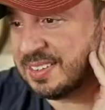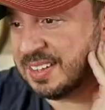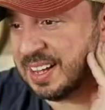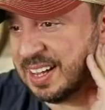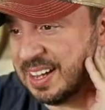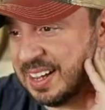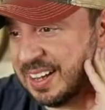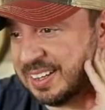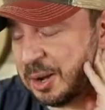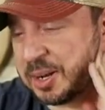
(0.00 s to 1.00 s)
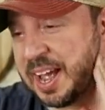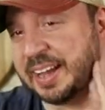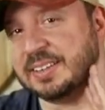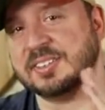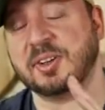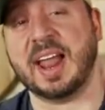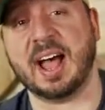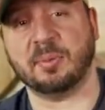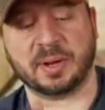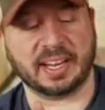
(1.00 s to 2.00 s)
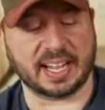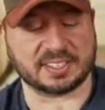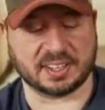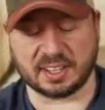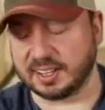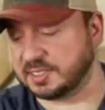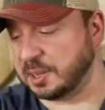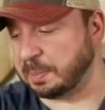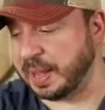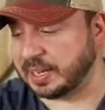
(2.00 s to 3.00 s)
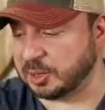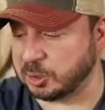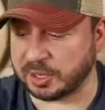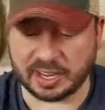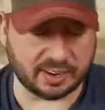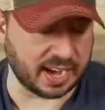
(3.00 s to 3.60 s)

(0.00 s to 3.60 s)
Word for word: Uh, okay, so now we're gonna get to the to the big Kahuna here,